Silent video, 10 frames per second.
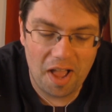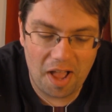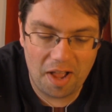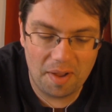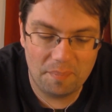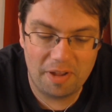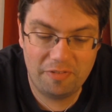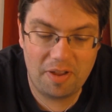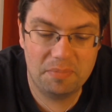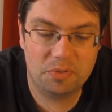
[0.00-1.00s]
My
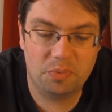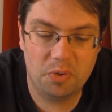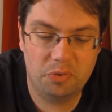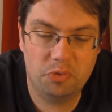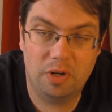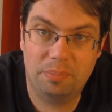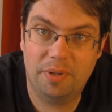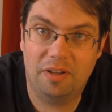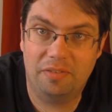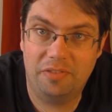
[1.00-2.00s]
famous road trip
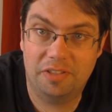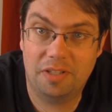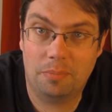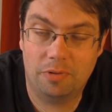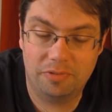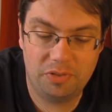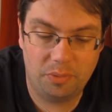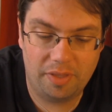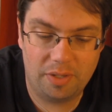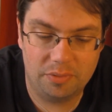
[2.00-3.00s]
of the summer of
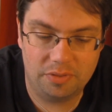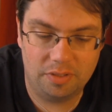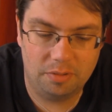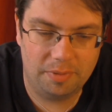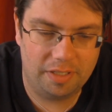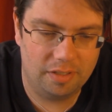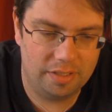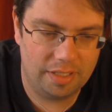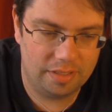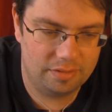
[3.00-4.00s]
2000. Oh my God,
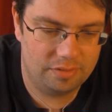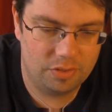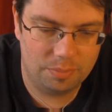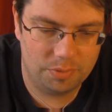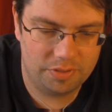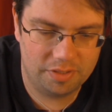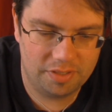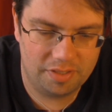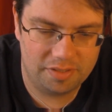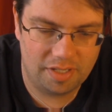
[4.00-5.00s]
that trip was just a
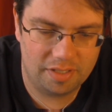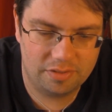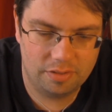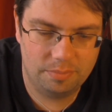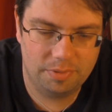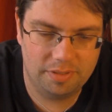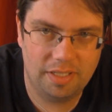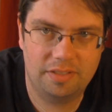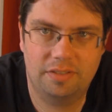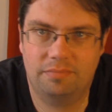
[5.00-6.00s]
disaster. But
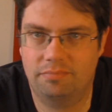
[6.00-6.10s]
that's